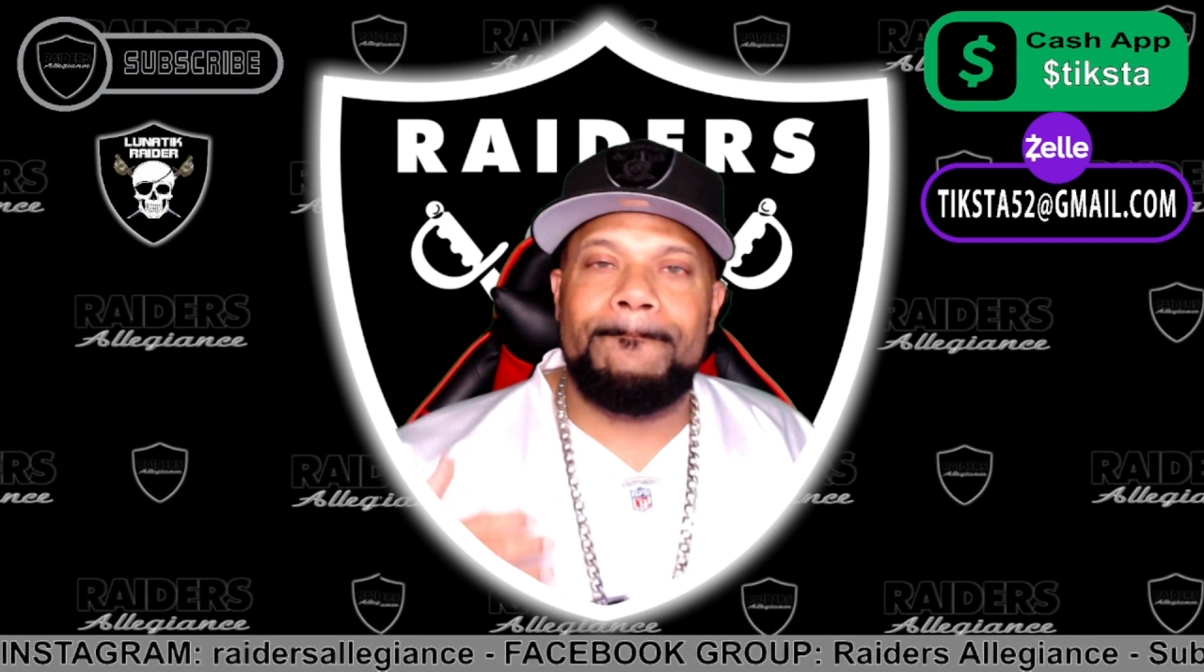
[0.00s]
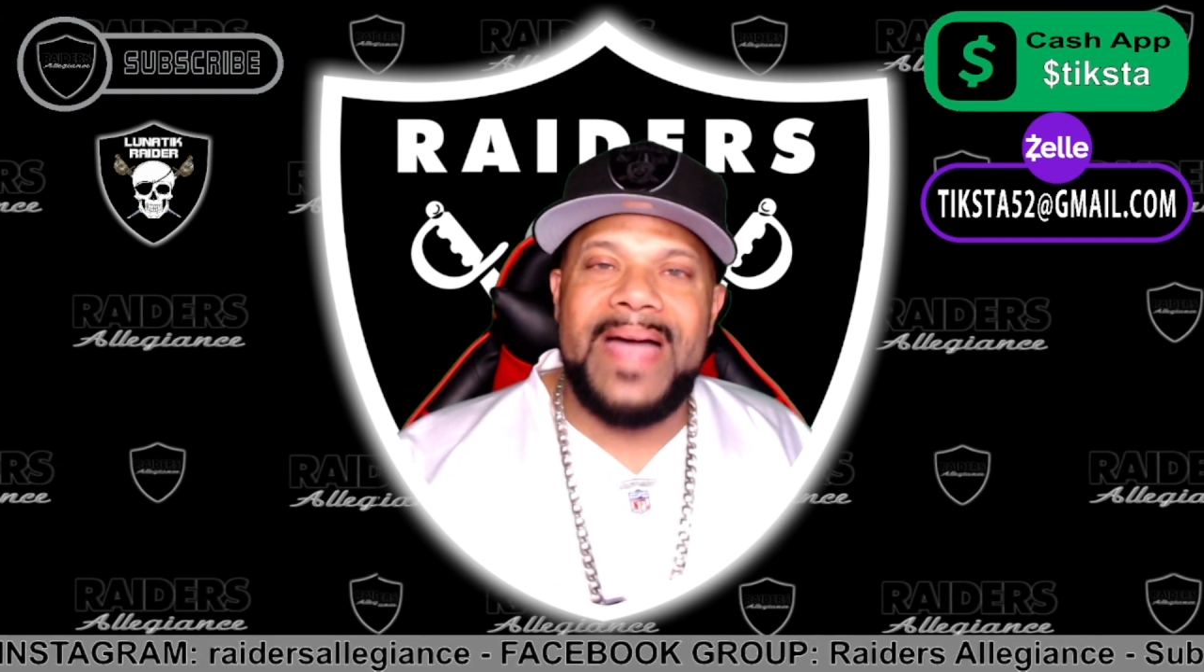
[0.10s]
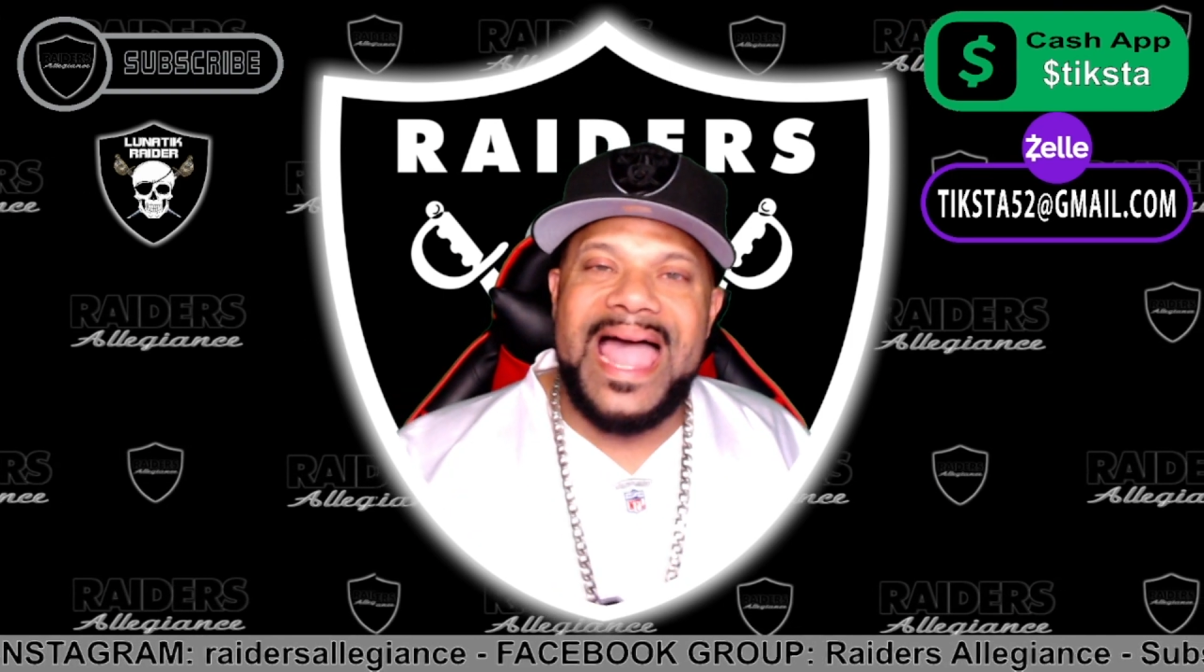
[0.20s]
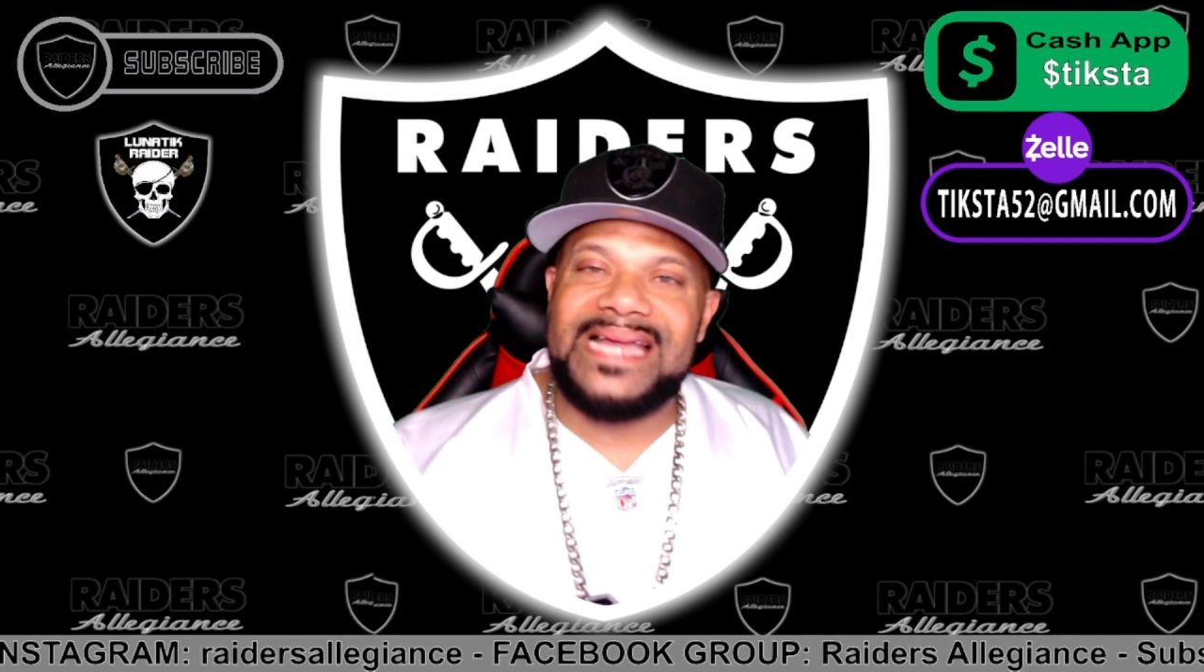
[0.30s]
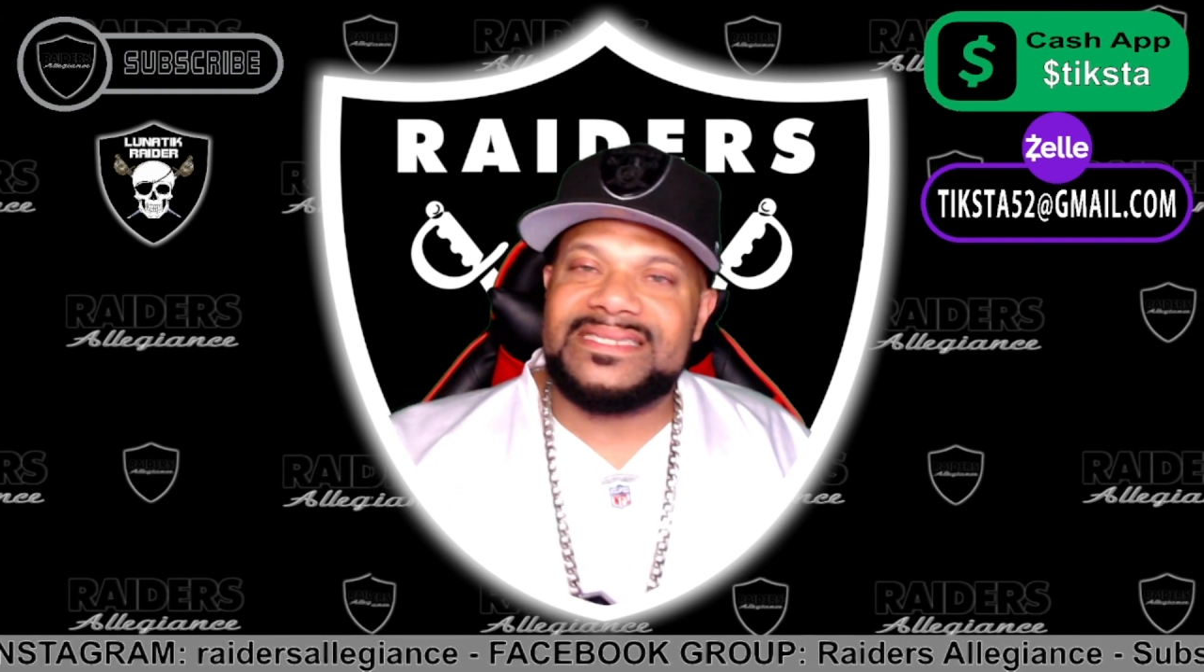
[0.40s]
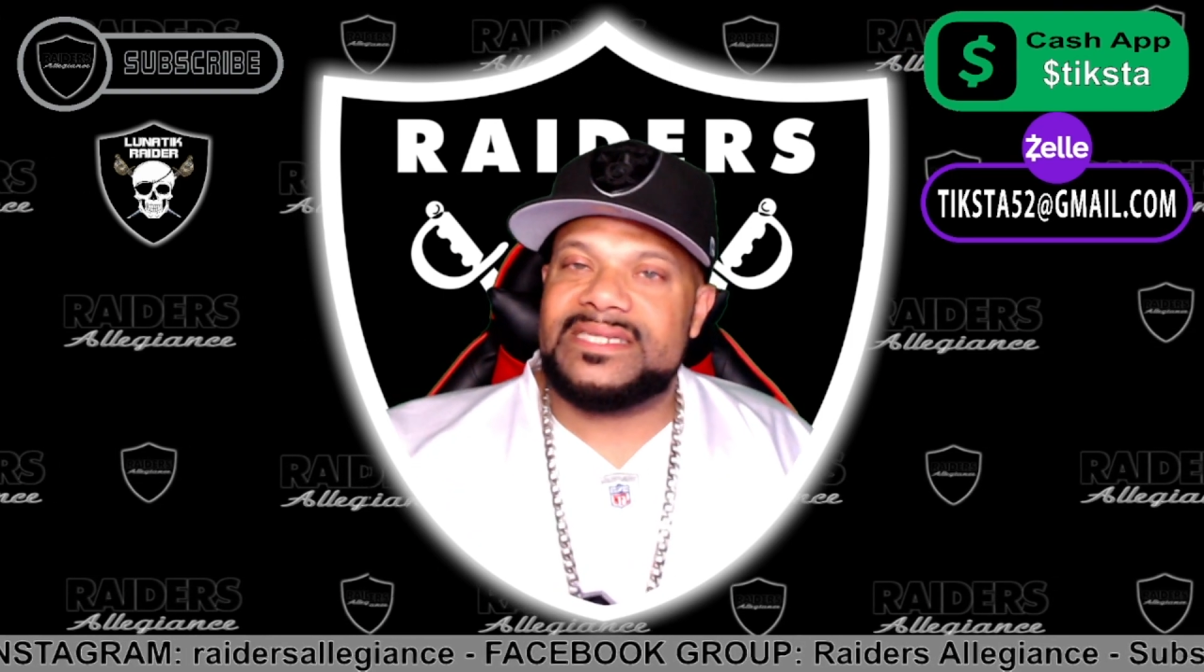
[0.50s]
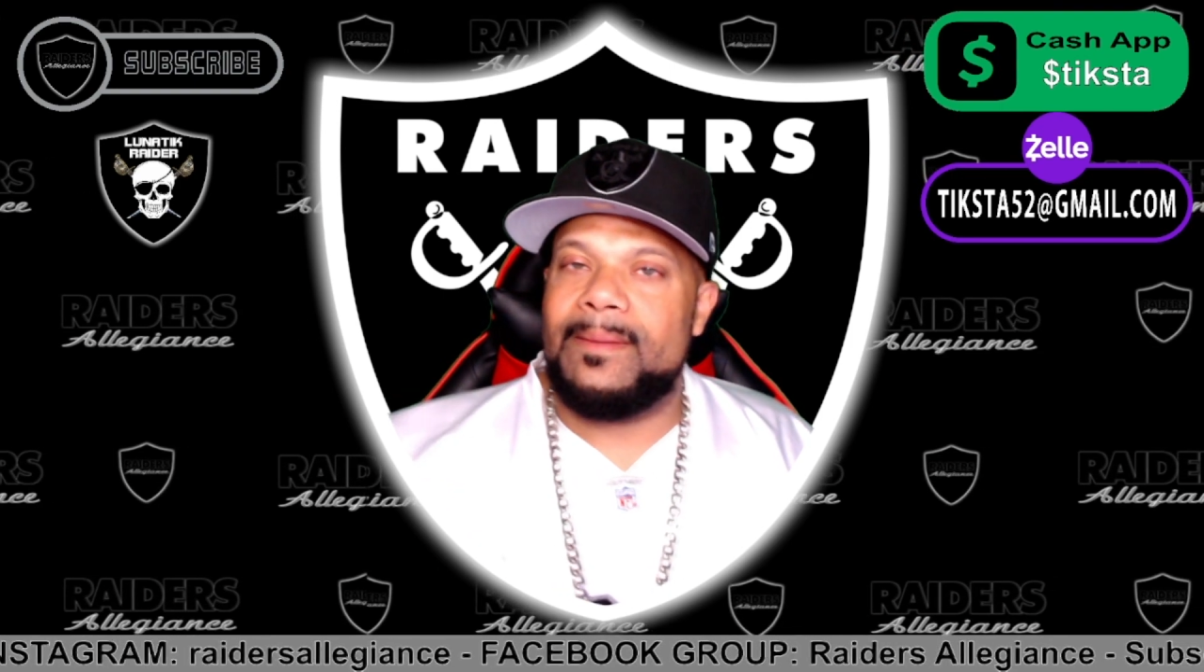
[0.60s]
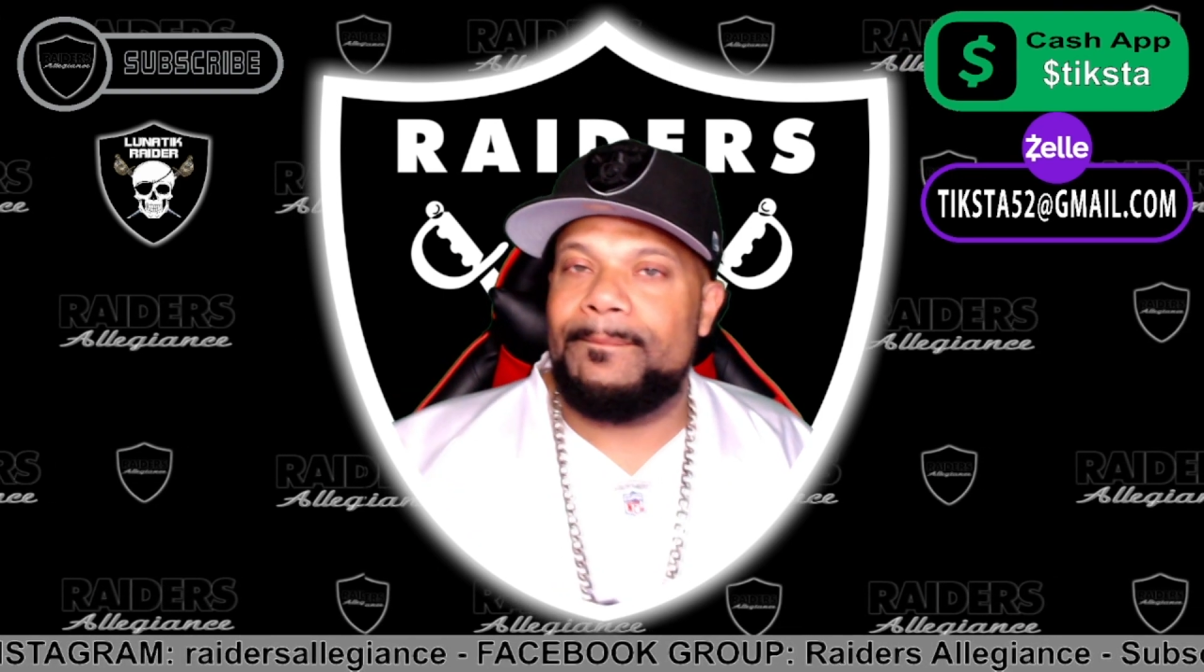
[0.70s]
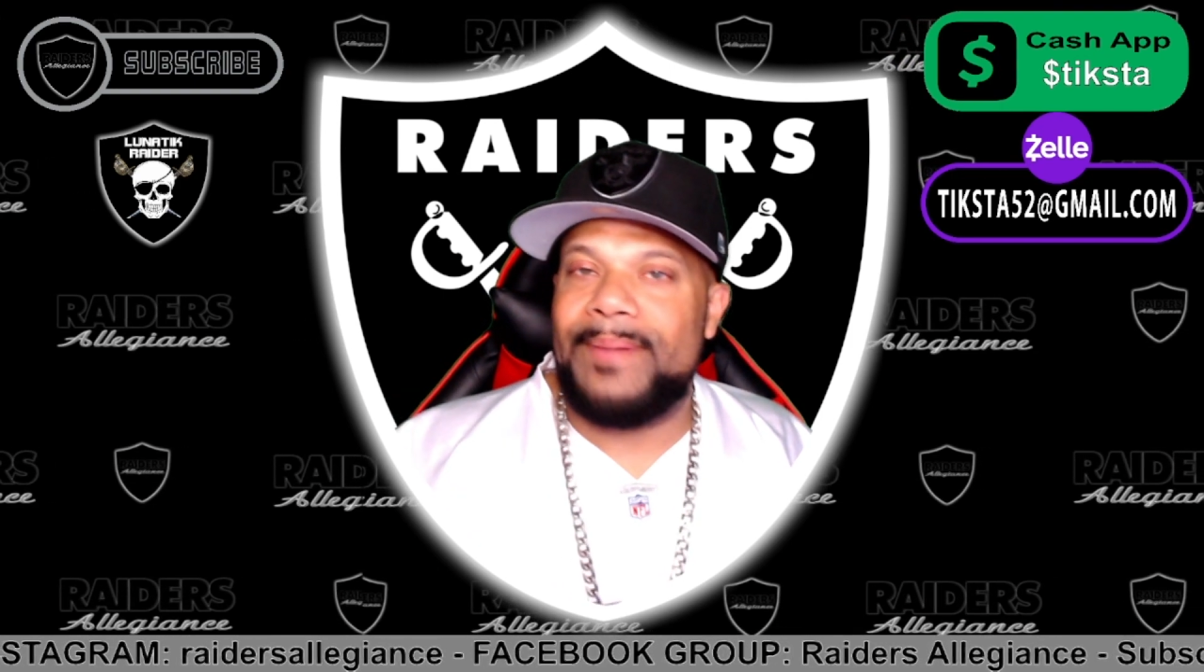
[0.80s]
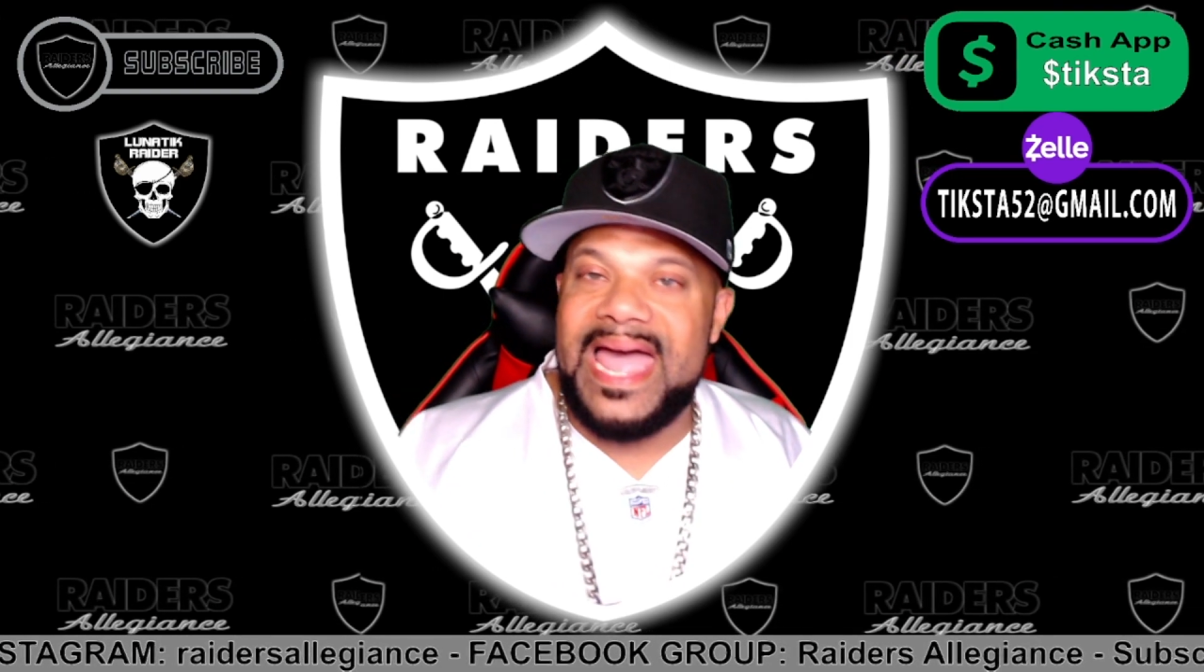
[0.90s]
back to
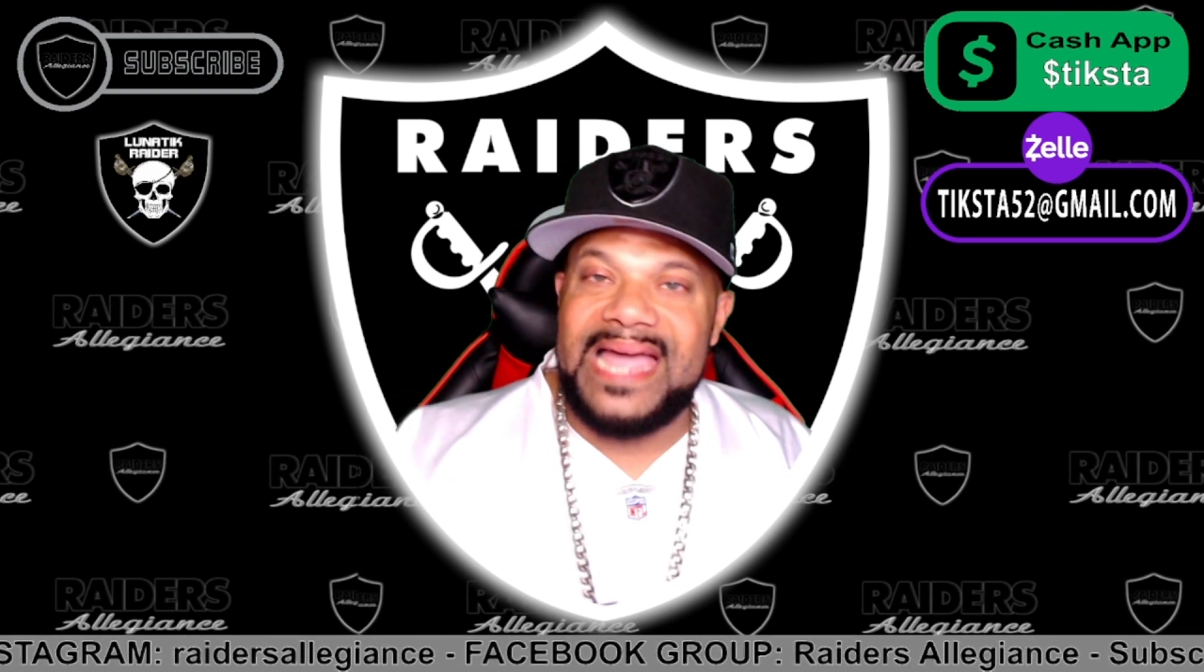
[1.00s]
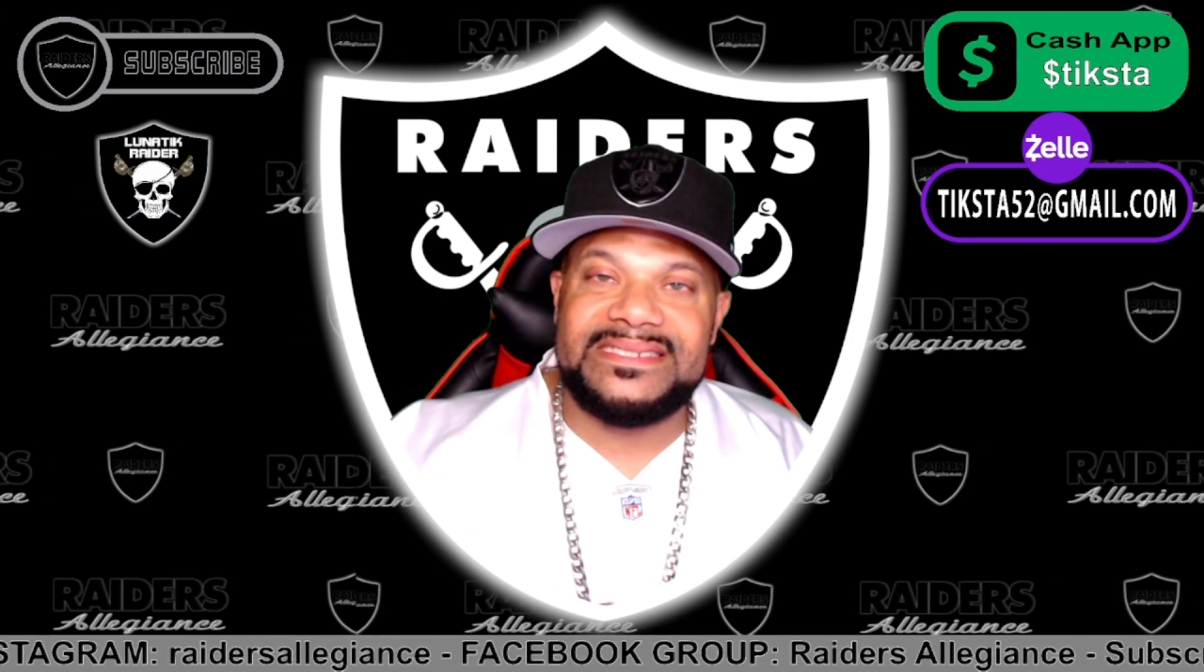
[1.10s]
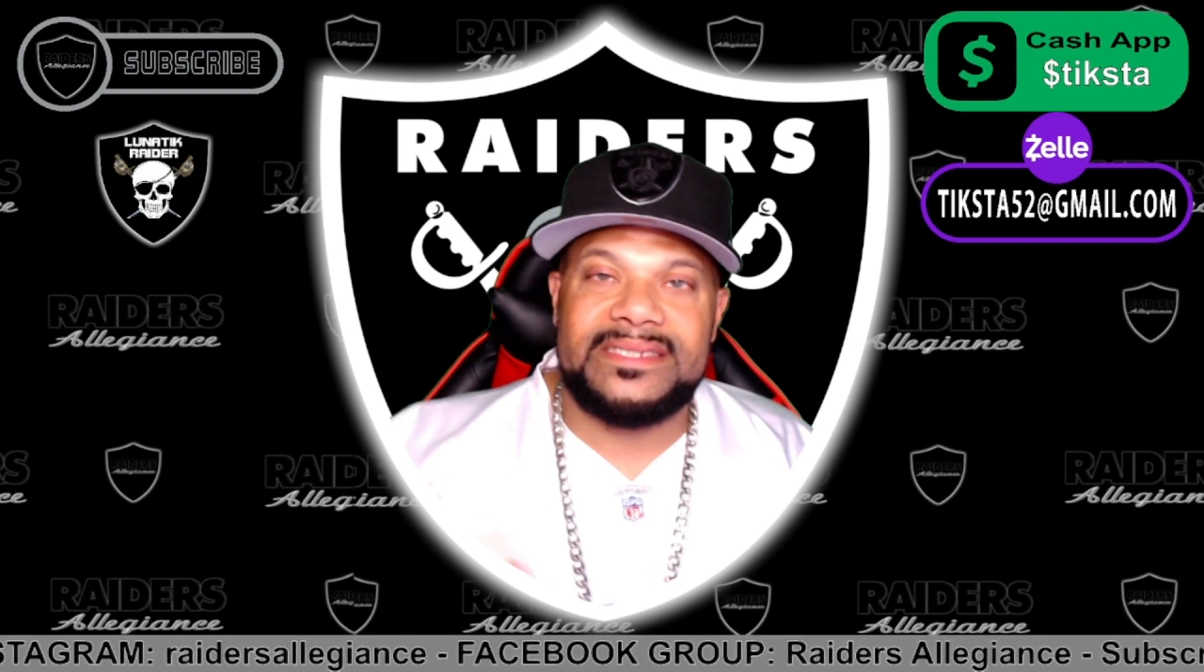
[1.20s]
back